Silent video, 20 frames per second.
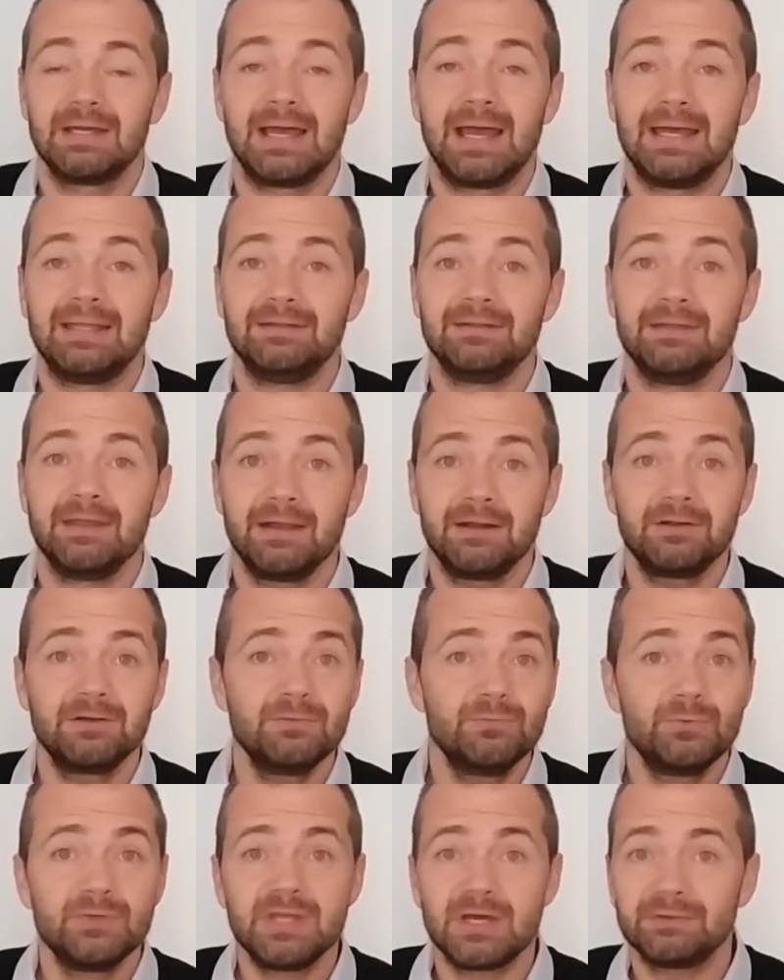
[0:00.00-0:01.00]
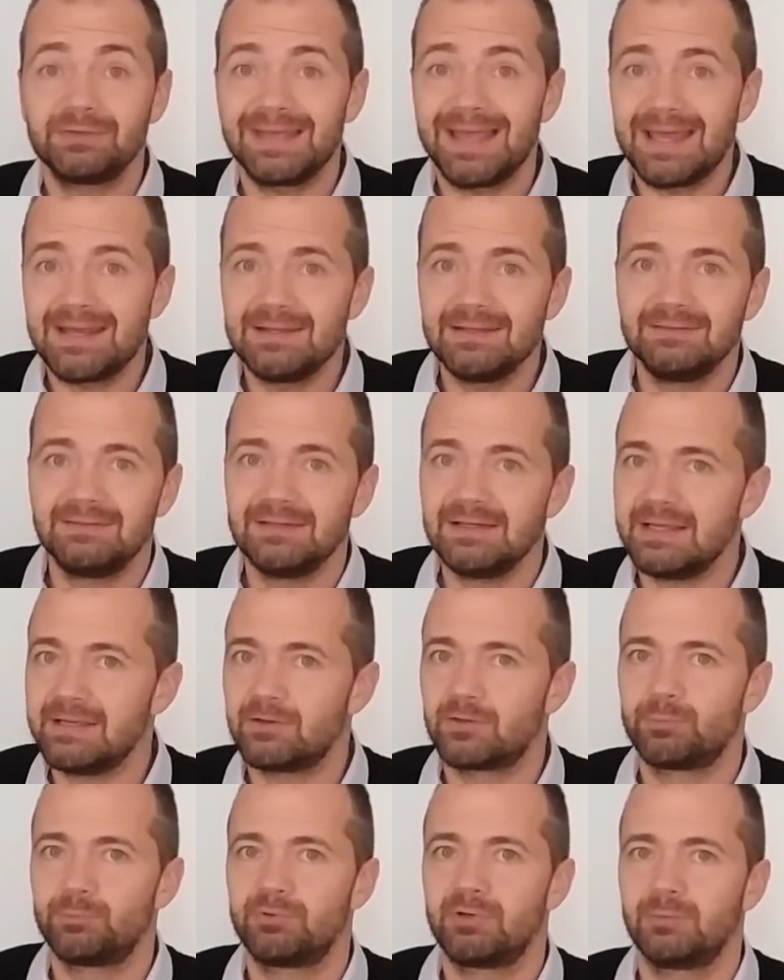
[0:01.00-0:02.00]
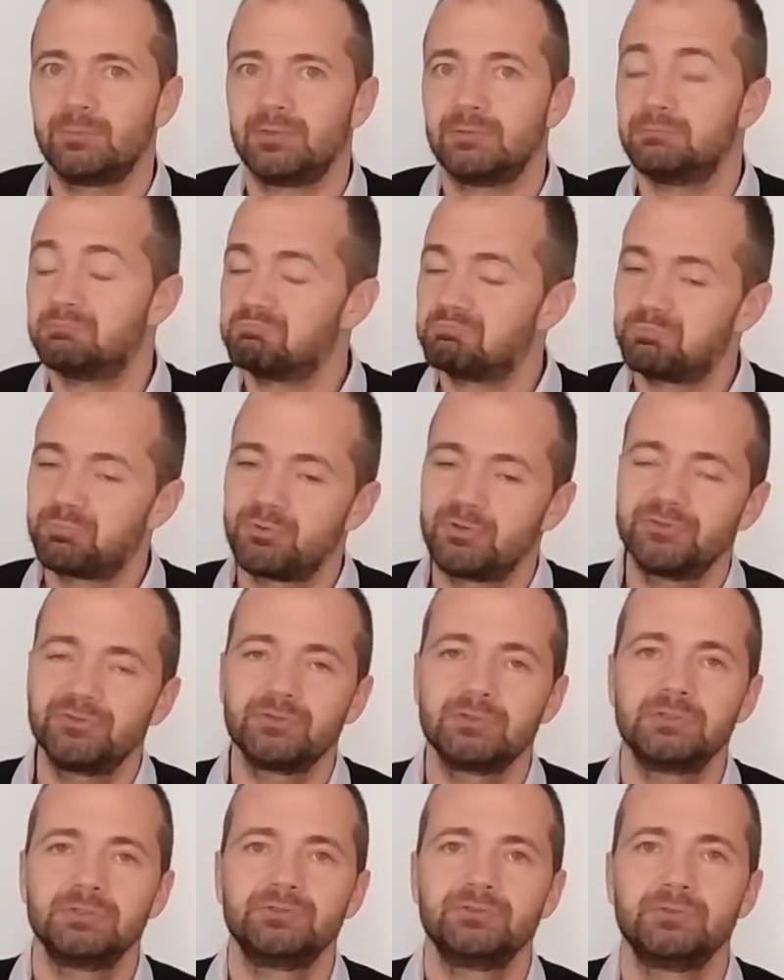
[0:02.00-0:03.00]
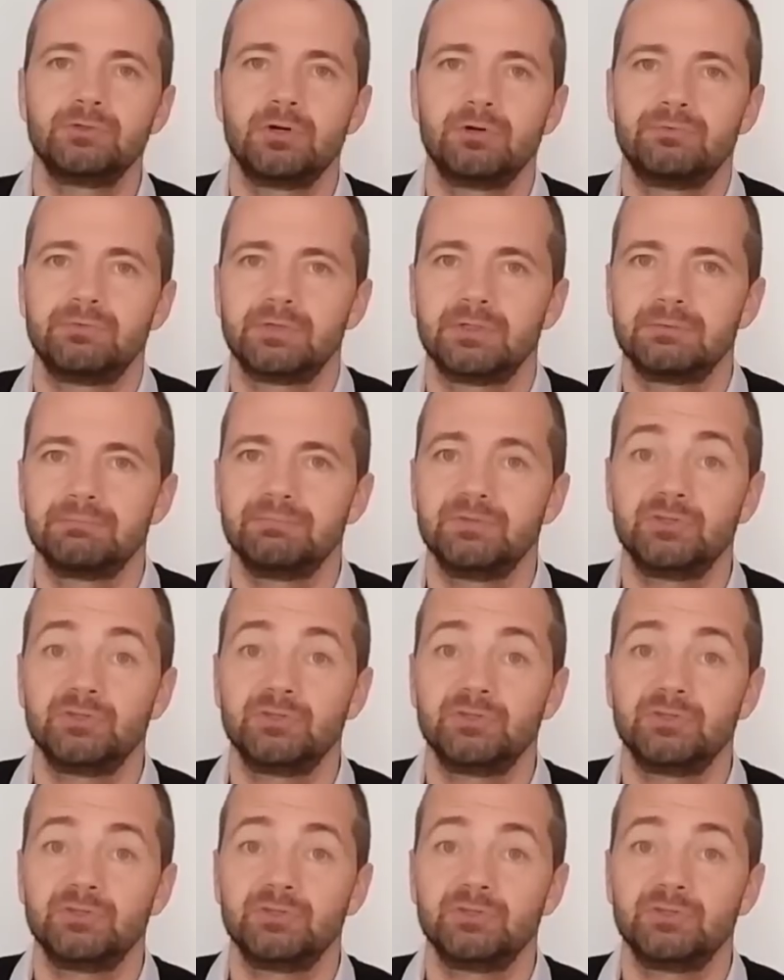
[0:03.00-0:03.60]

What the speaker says: And there, without any delay or problem, protocol took over.